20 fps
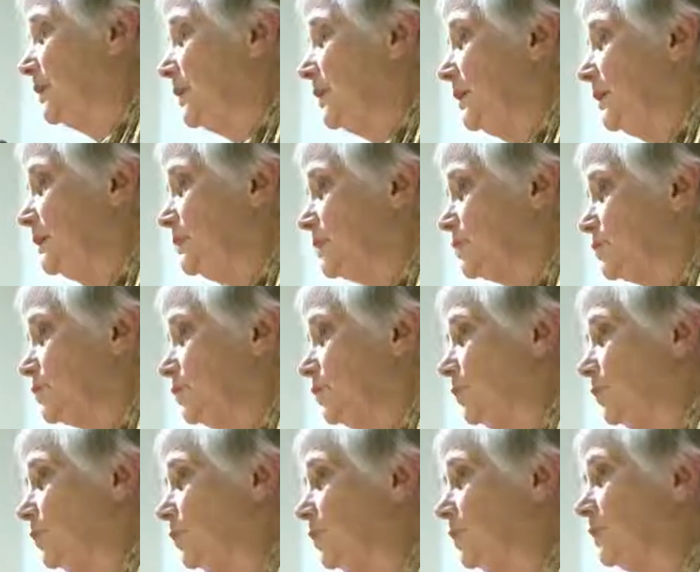and the
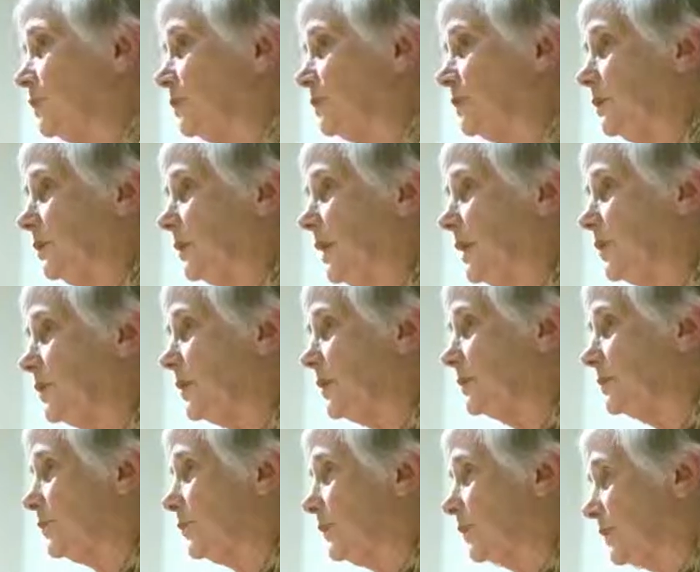school wouldn't allow
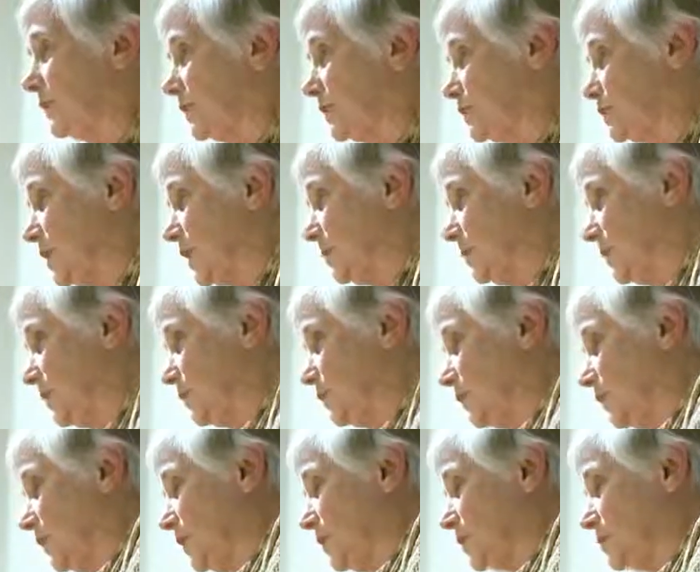him to get a job
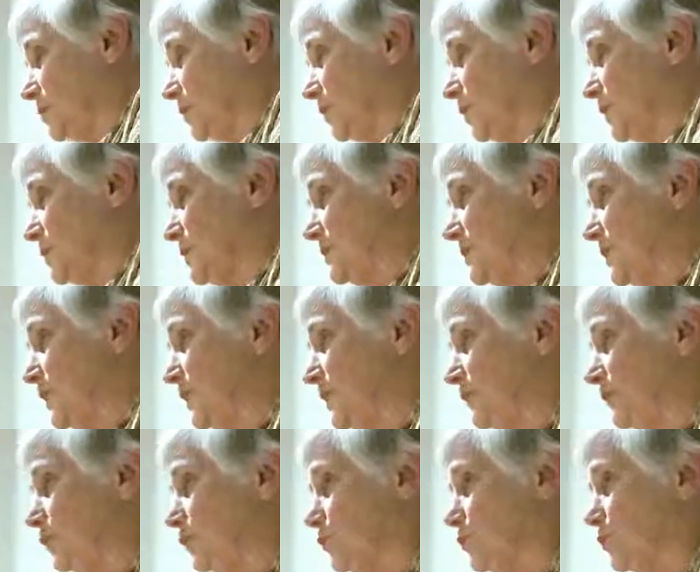anywhere else because
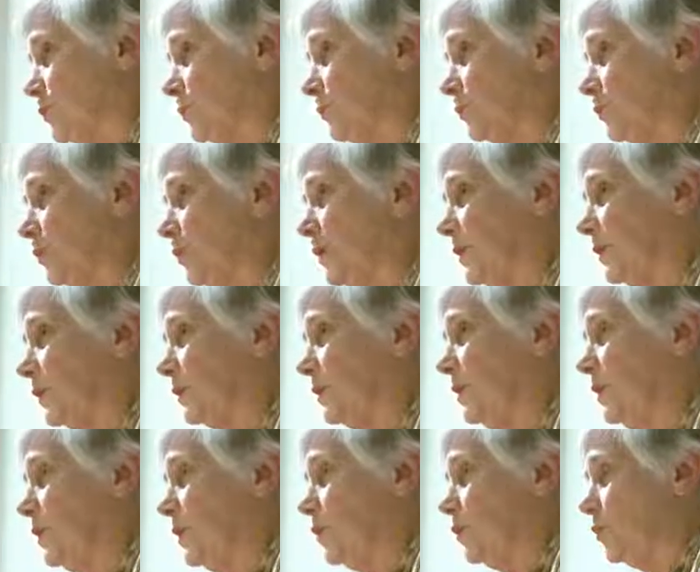any future employer
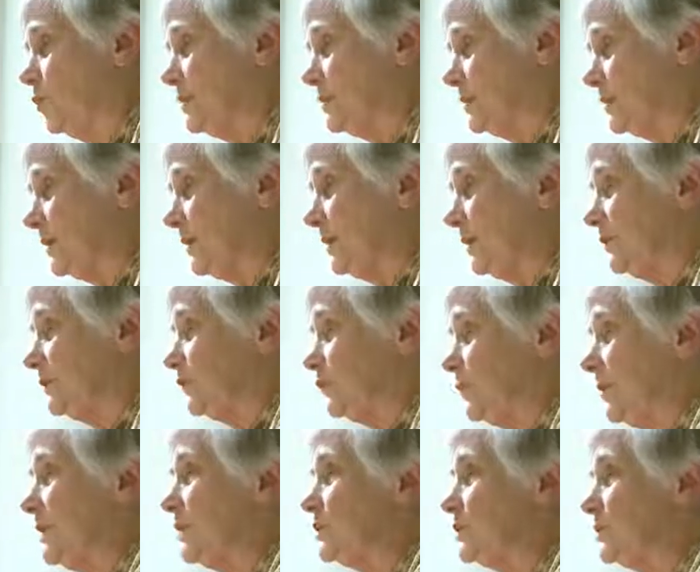was sent
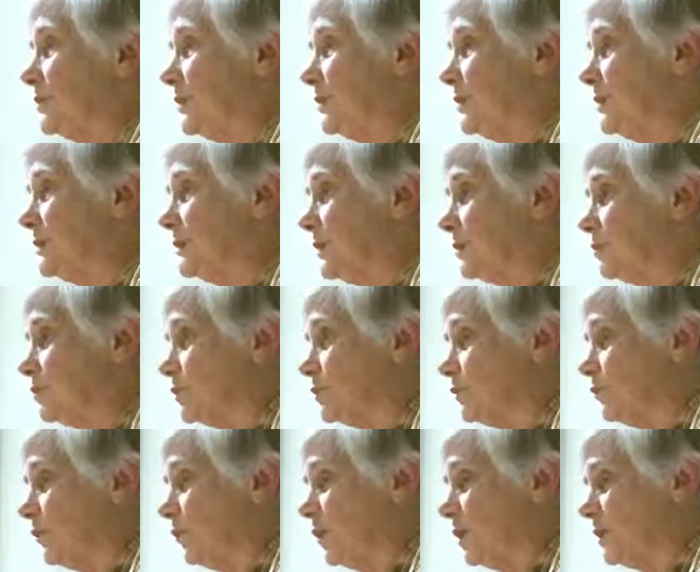information that he said
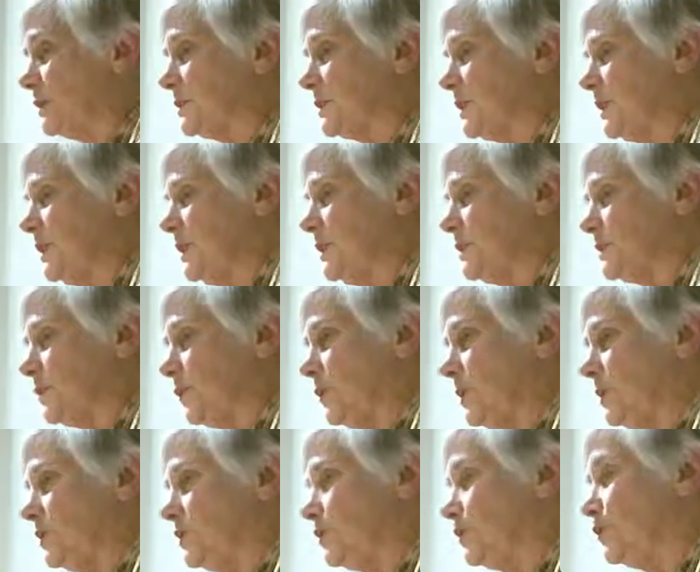was false. So
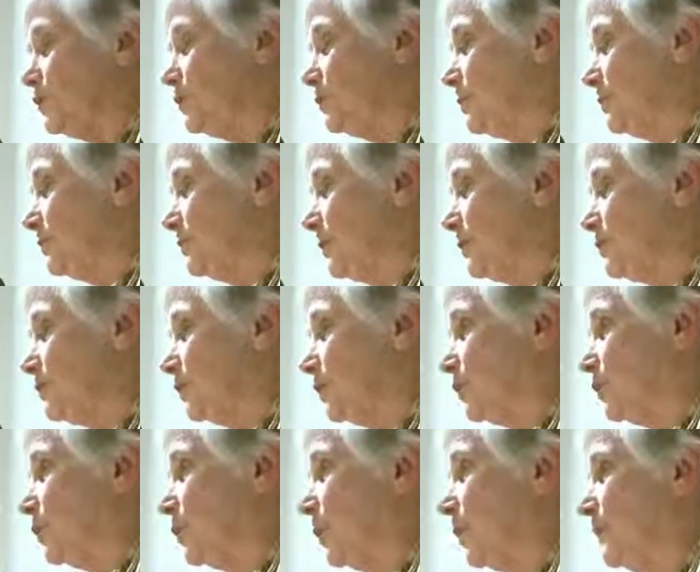he sued them in federal
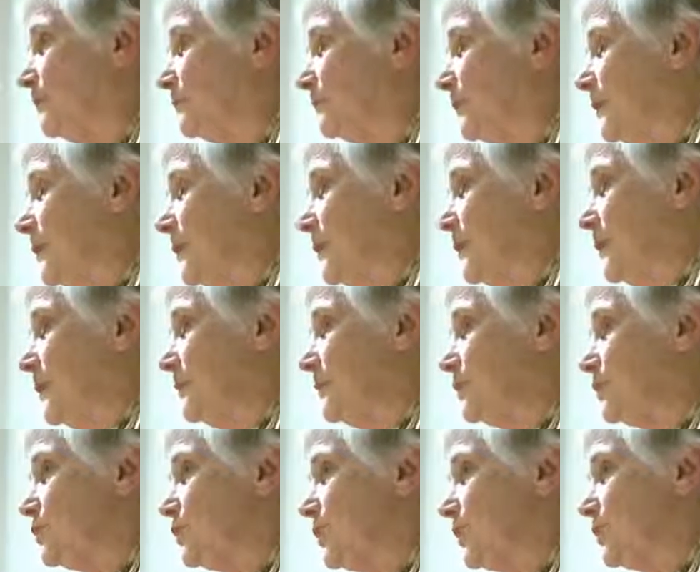court, and
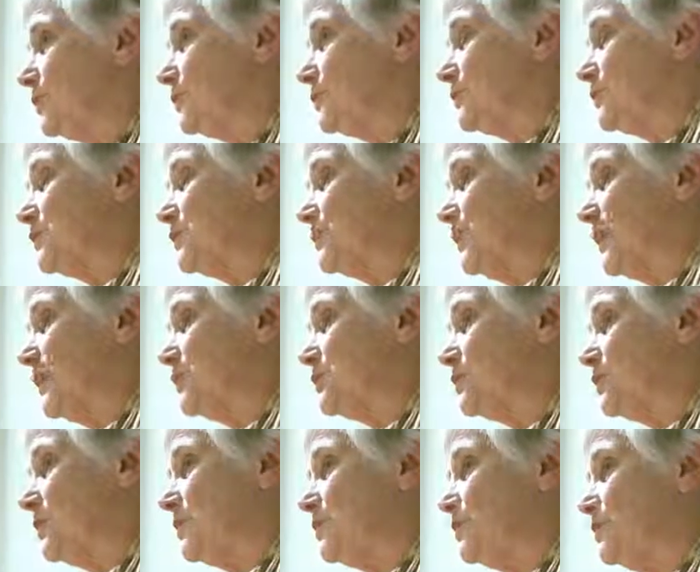the charter's
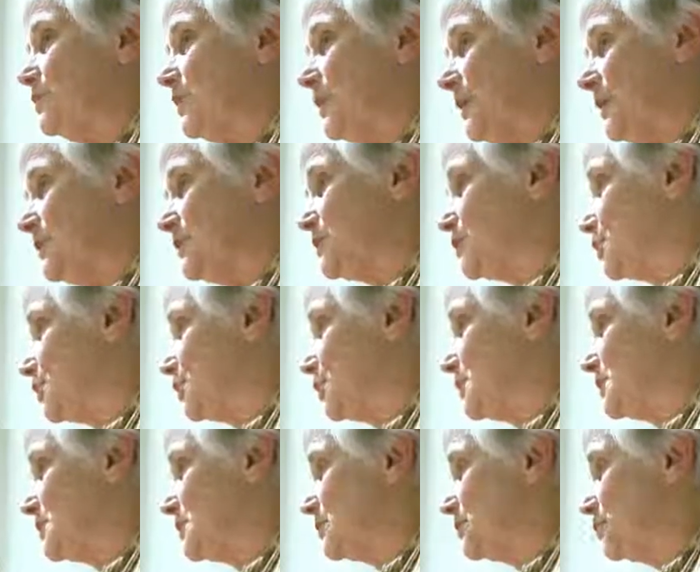response was, you can't sue
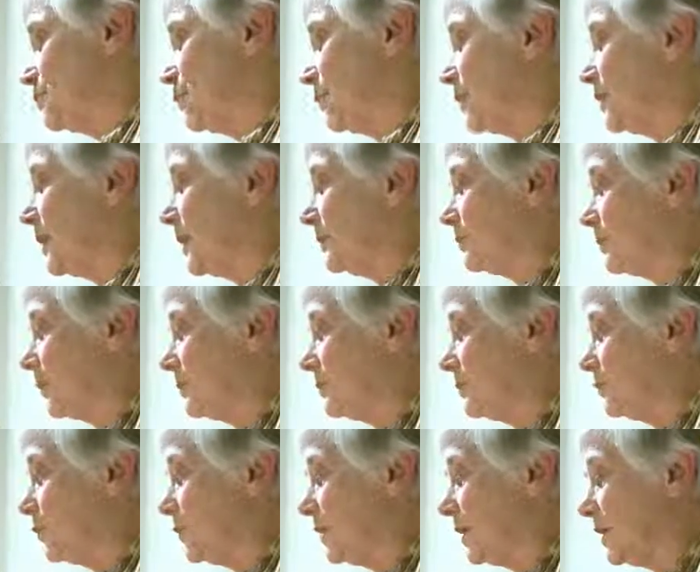us, we're not
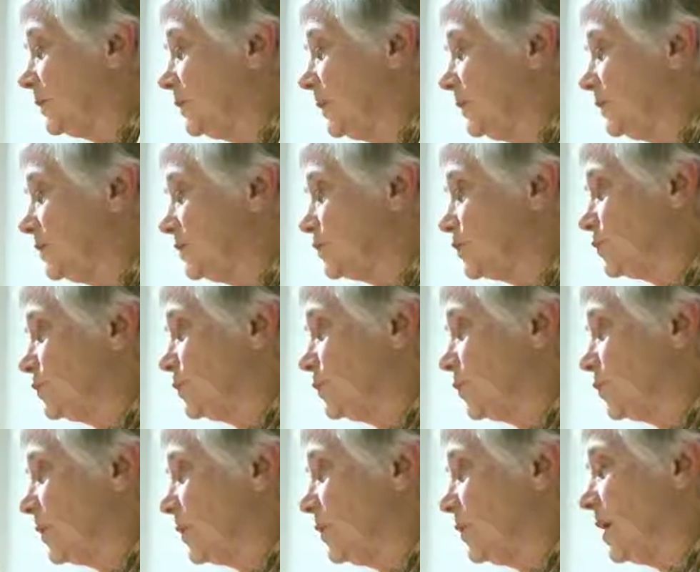a public
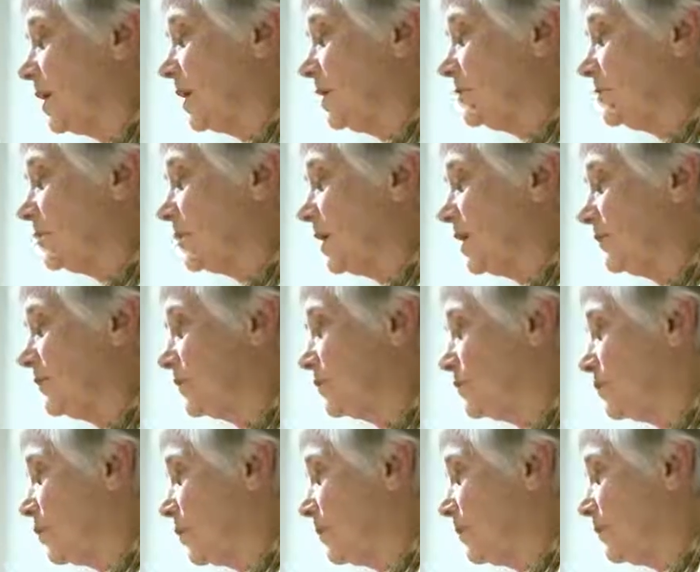school, we're a private
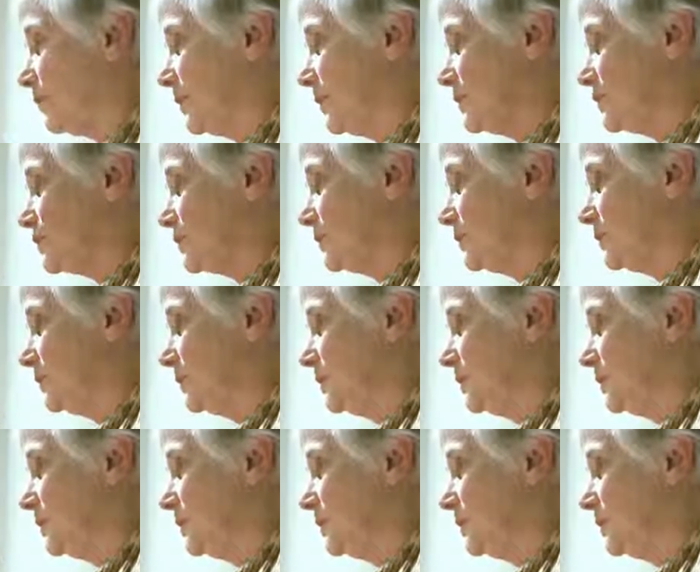corporation